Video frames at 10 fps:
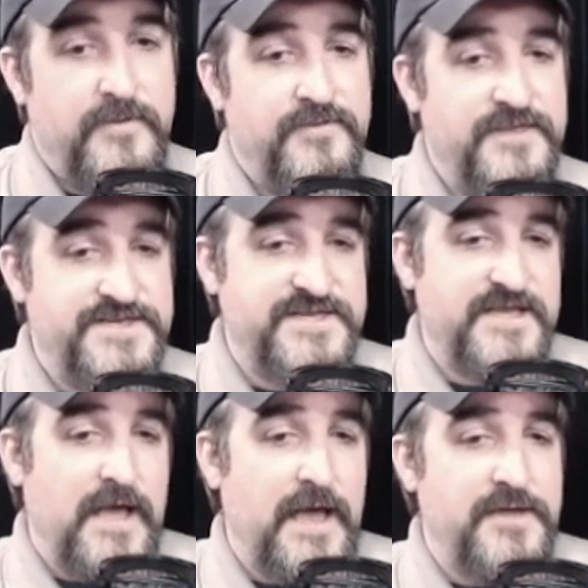this is
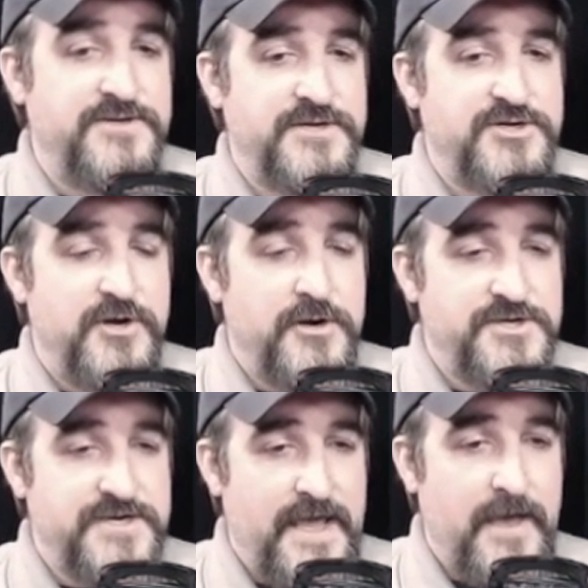the guy who's in
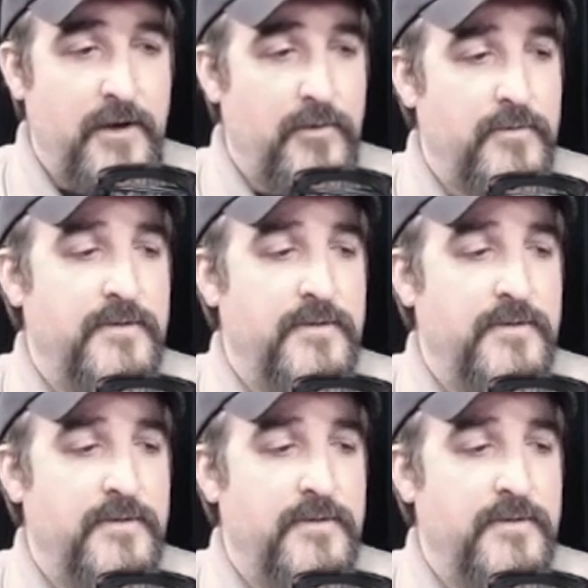charge now.